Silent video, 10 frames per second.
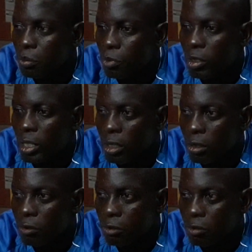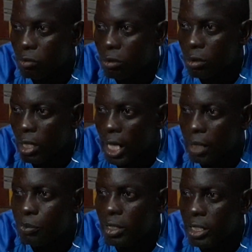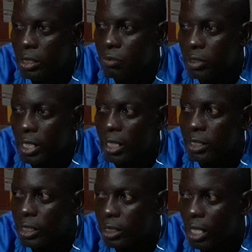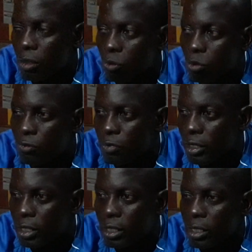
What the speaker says: But I believe and I think that with the